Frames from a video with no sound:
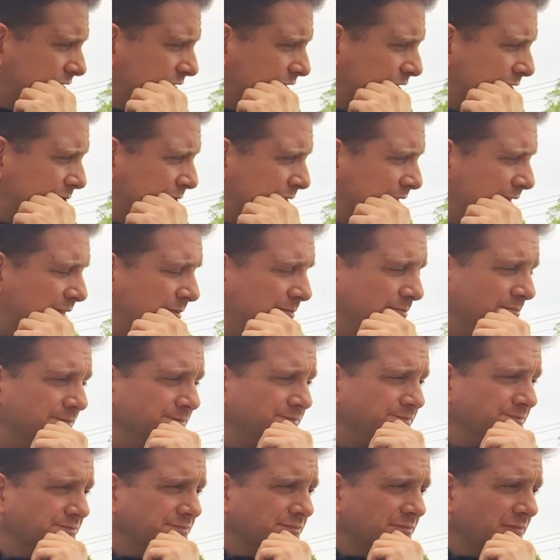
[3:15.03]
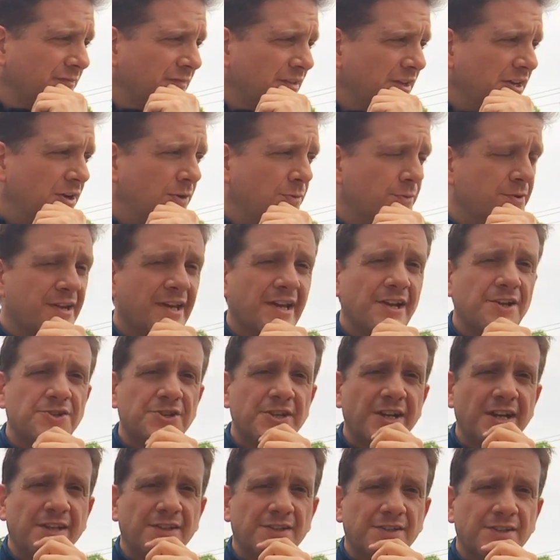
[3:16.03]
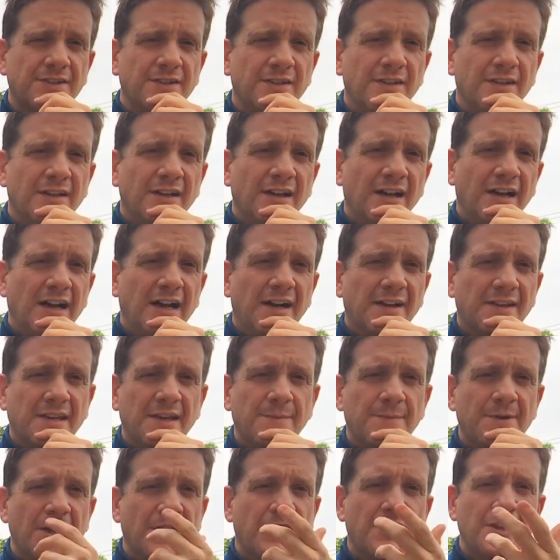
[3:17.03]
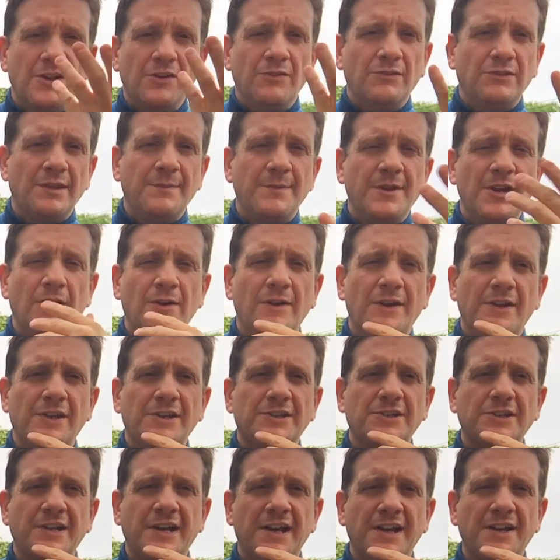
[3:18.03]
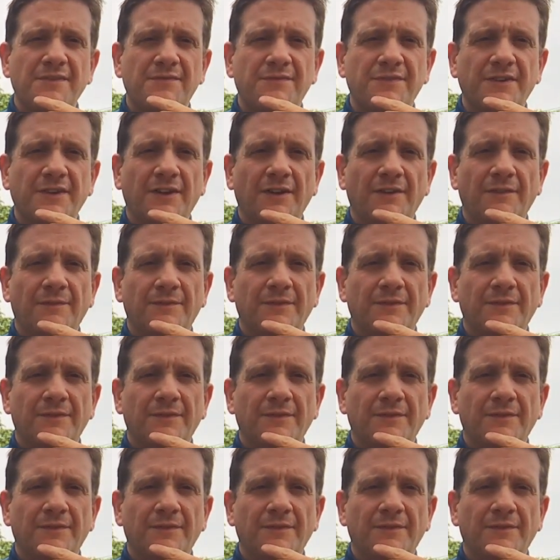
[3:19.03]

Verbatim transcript: So when you get a chance, give me, let me know. I'd like to know how you feel.